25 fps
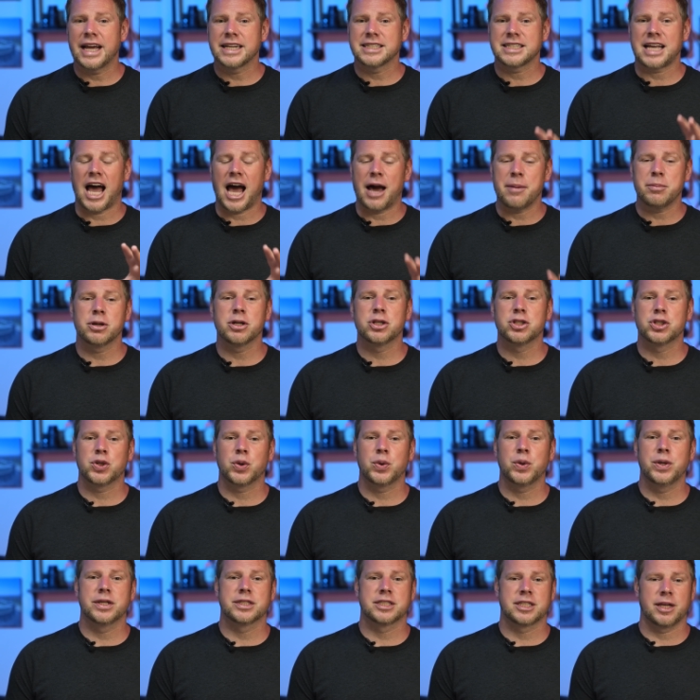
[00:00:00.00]
guys, I'm going to
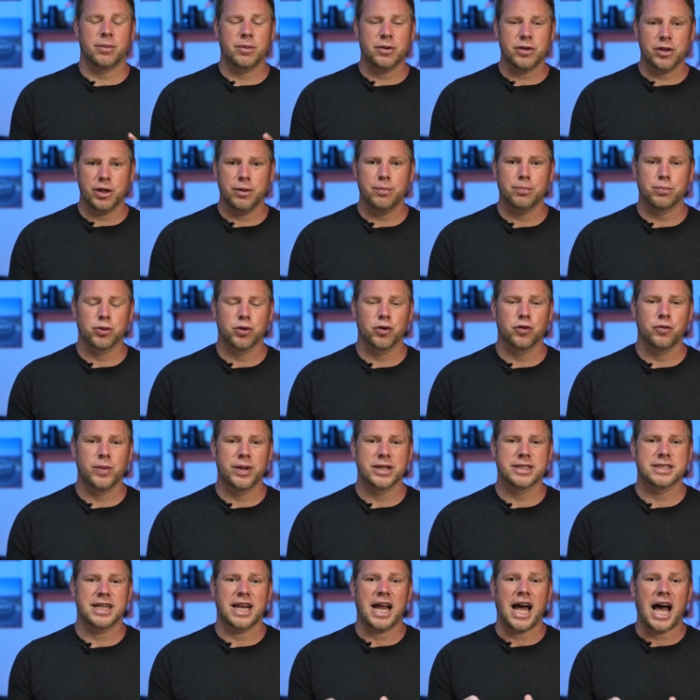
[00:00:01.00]
show you some of the
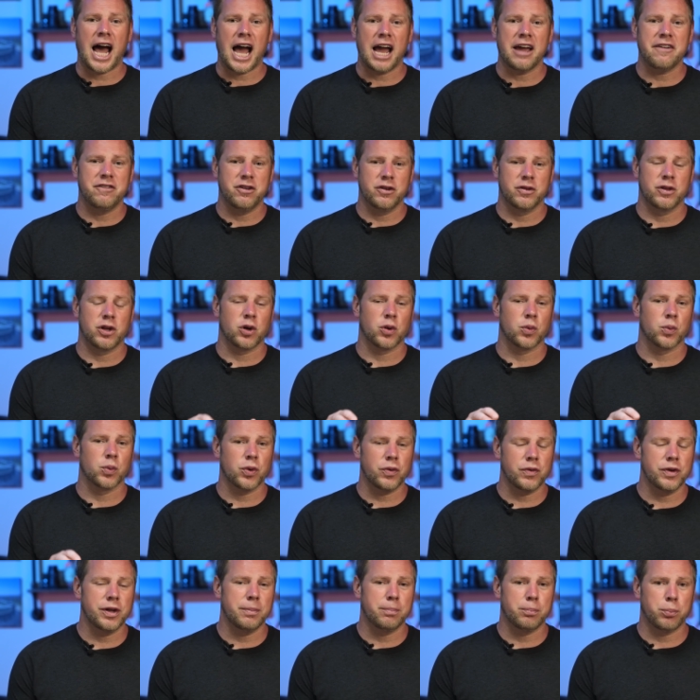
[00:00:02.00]
improvements that I feel that are
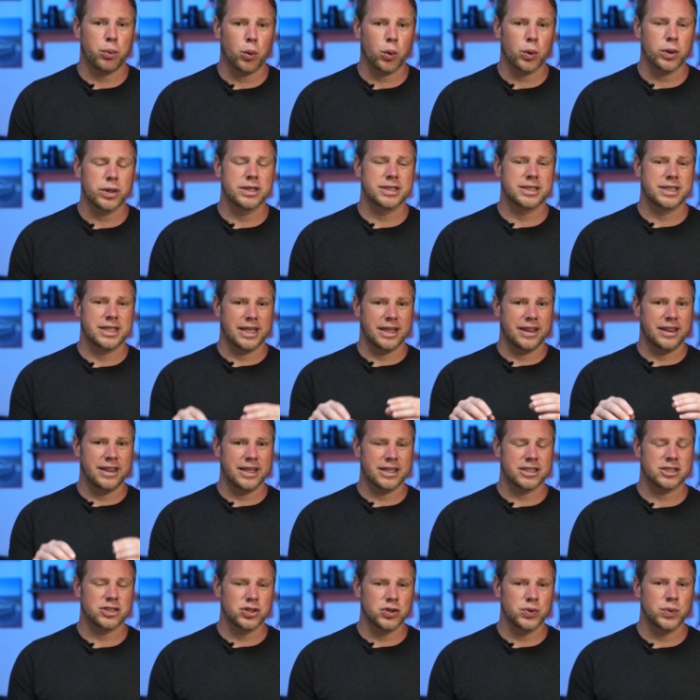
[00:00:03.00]
really important to
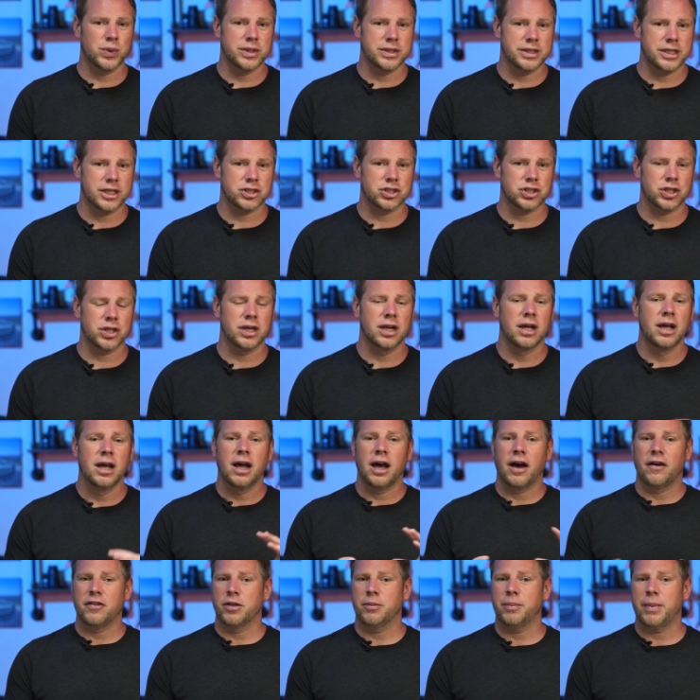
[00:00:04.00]
this new edition
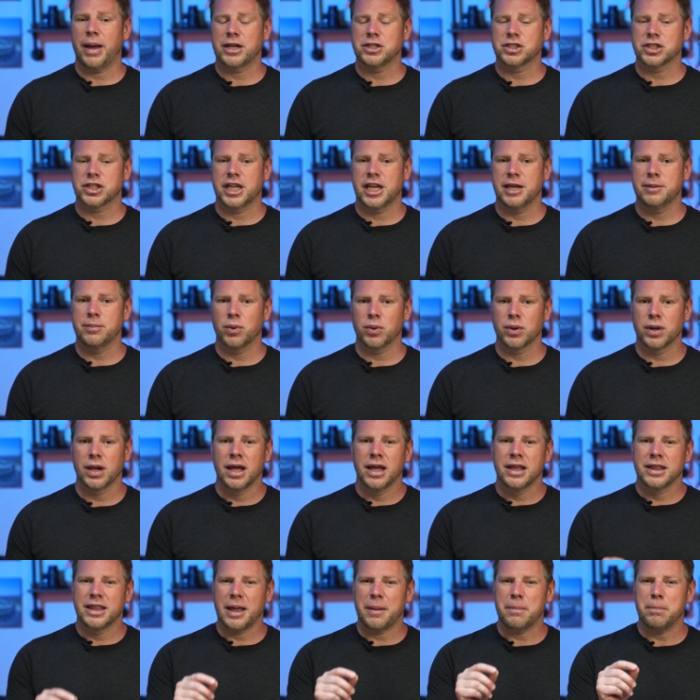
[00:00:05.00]
of the Magic Keyboard
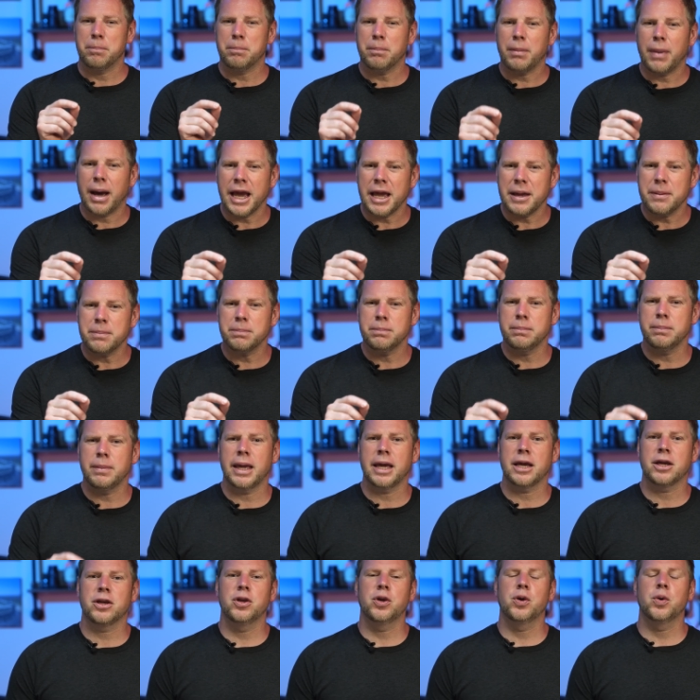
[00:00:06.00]
that might
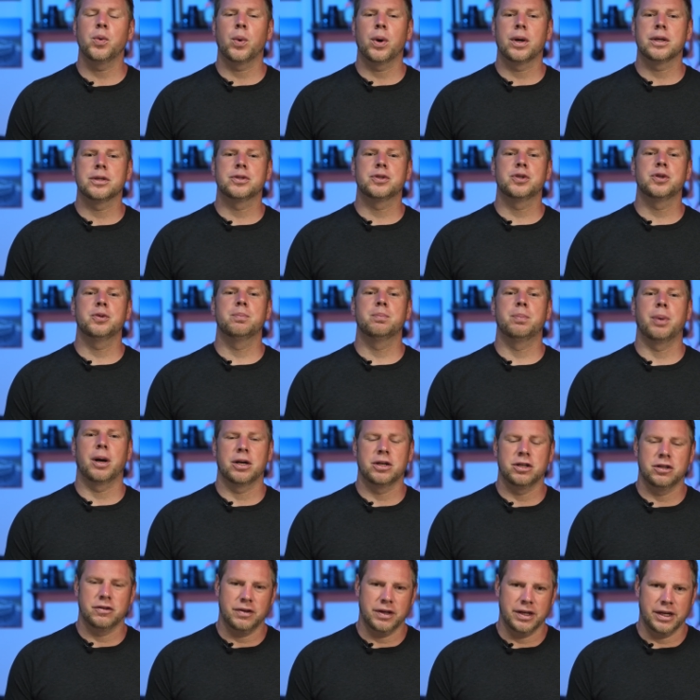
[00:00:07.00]
make you want to
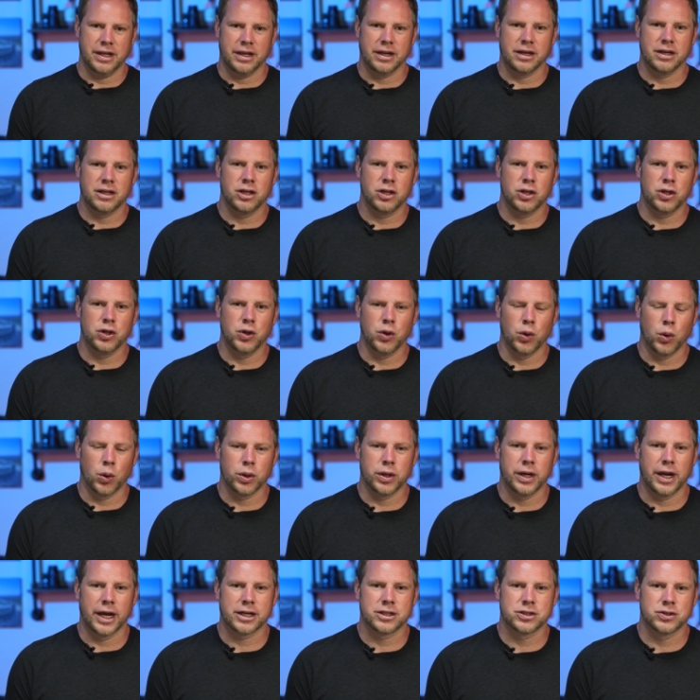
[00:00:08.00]
bundle it in your
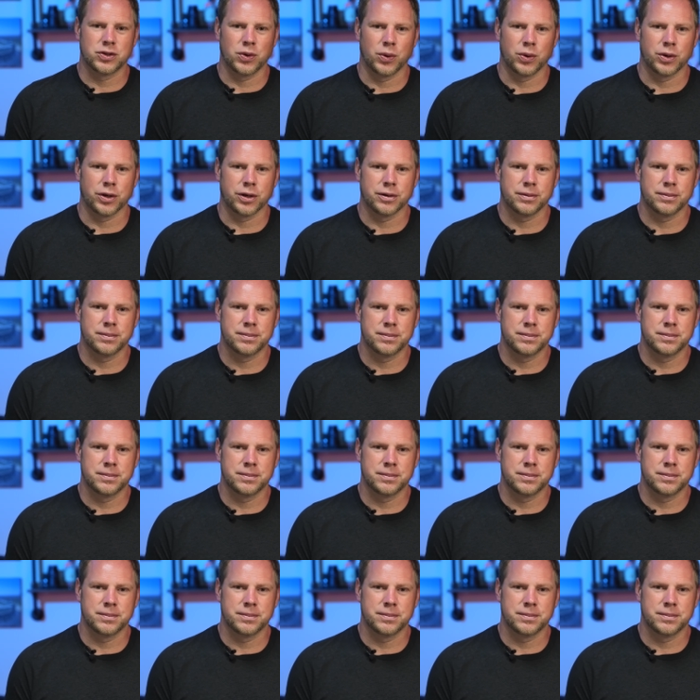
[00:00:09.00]
next order.